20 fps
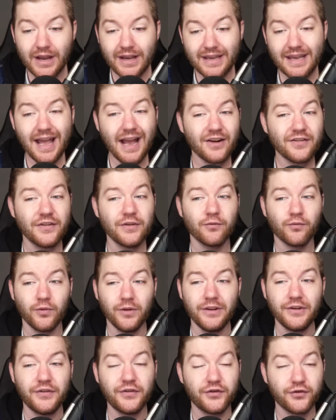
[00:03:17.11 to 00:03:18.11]
He actually
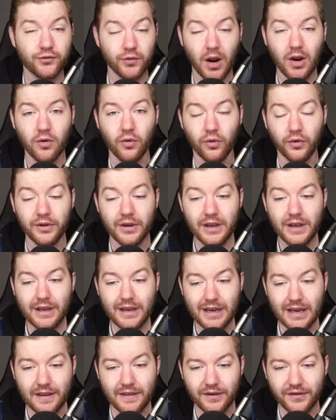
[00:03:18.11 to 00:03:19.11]
really struggled
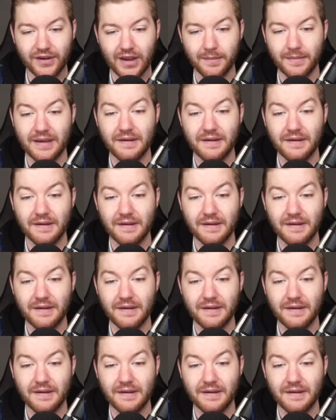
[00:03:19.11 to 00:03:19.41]
in this game.